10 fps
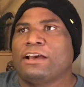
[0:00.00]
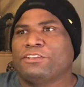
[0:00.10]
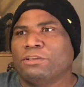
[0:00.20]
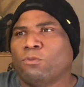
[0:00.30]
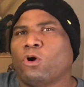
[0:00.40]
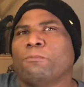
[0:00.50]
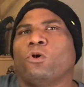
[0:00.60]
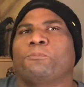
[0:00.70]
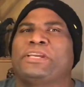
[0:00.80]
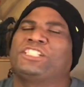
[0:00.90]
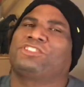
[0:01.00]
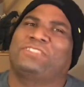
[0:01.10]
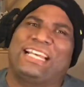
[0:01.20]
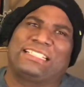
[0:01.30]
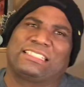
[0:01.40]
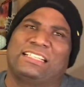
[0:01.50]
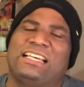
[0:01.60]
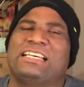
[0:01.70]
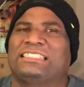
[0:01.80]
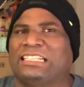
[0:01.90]
the more picturesque
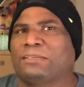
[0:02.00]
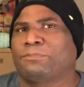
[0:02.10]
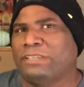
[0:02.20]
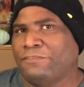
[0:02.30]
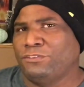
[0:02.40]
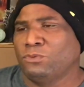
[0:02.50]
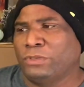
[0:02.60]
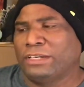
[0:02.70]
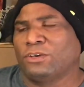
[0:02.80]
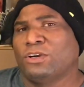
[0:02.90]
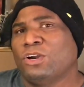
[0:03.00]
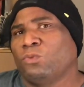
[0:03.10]
setup, if you will,